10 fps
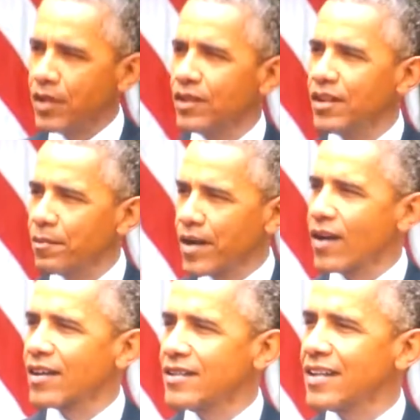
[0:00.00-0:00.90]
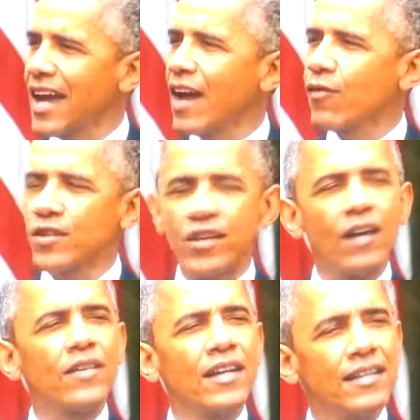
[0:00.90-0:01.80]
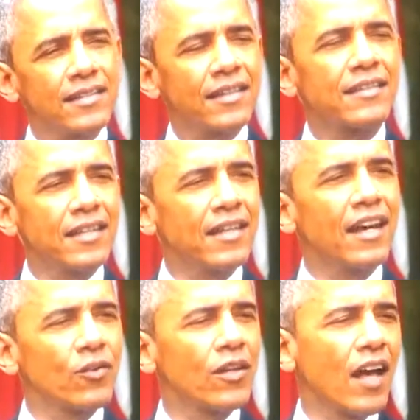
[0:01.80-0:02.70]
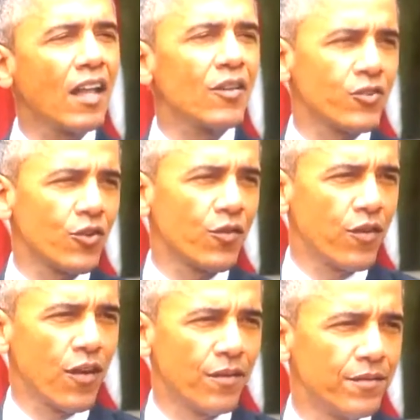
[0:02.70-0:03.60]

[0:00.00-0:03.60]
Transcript: million Americans an average of $1,600 so far.